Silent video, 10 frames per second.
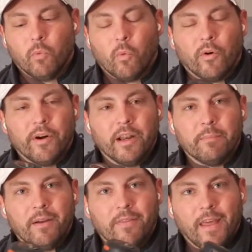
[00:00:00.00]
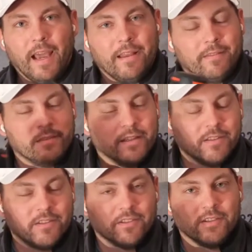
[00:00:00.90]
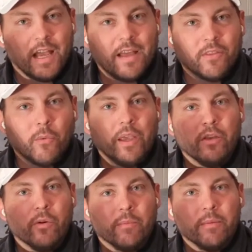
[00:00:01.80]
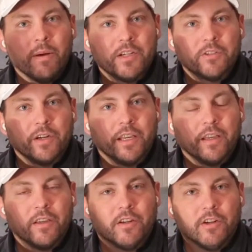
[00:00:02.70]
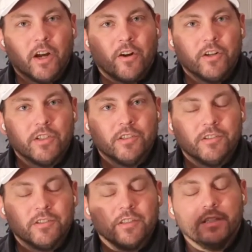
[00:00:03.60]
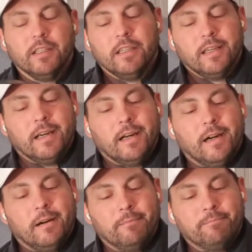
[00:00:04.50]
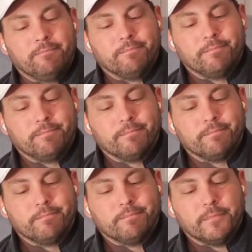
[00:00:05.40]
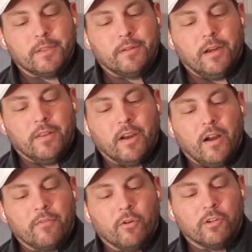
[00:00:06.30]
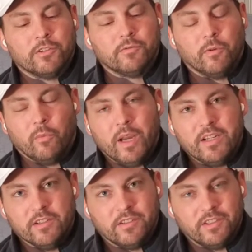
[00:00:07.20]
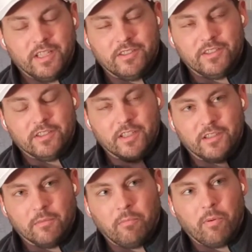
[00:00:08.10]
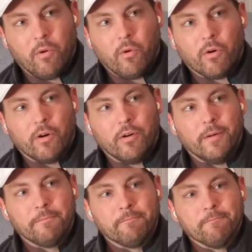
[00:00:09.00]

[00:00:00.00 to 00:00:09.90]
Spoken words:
worried about that, this is not the way you want to be measuring your yardages on the golf course with wedges. It's a poor